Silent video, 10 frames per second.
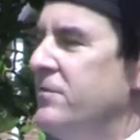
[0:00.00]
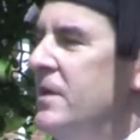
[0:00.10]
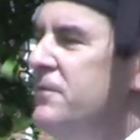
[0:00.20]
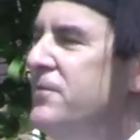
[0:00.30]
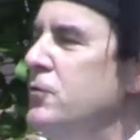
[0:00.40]

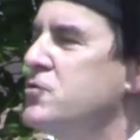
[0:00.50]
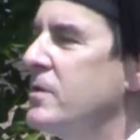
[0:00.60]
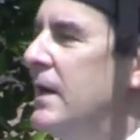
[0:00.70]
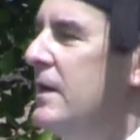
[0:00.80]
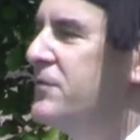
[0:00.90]
and food
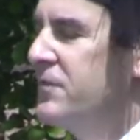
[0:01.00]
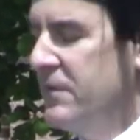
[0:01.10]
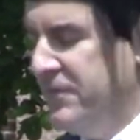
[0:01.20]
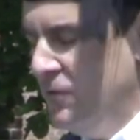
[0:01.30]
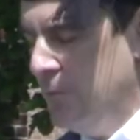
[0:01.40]
drives for
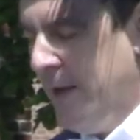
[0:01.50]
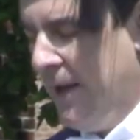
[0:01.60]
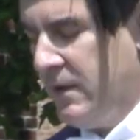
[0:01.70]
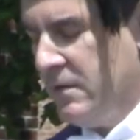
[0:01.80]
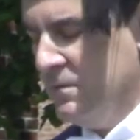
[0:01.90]
the food bank.